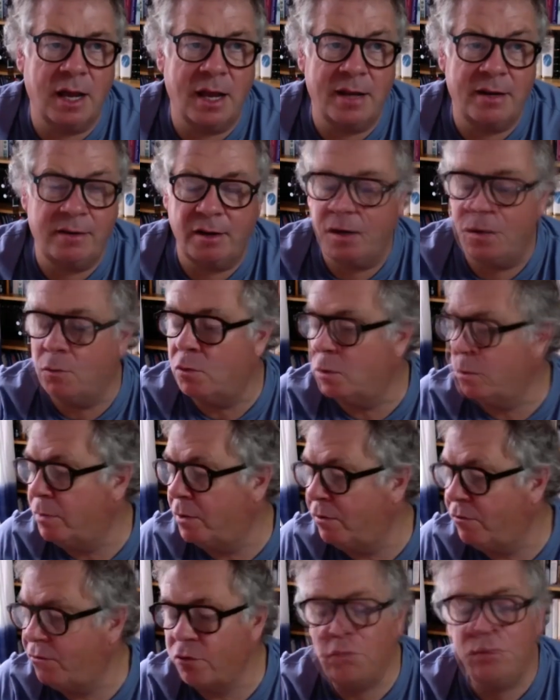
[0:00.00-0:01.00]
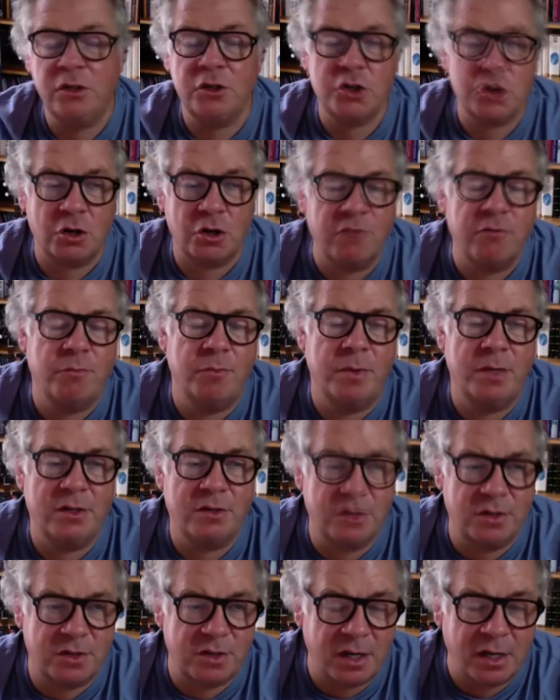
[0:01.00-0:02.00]
And it would be foolish of me
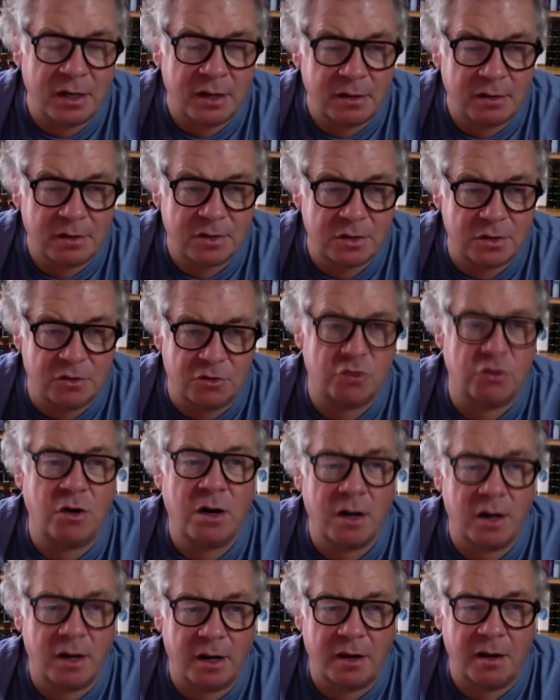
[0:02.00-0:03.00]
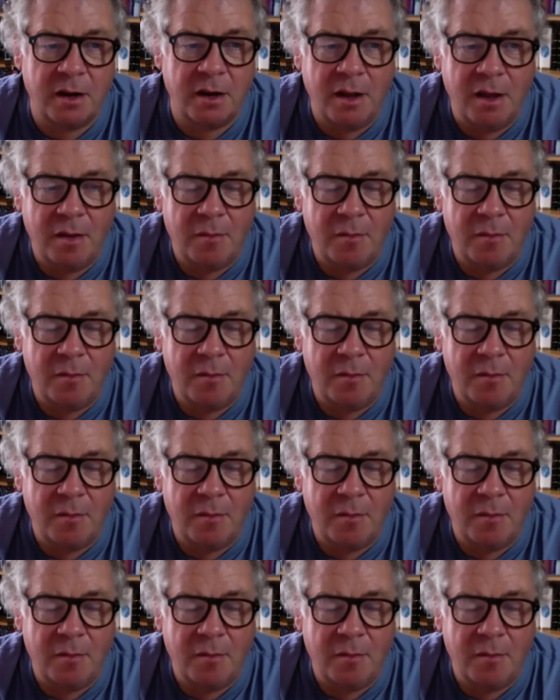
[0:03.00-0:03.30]
to try,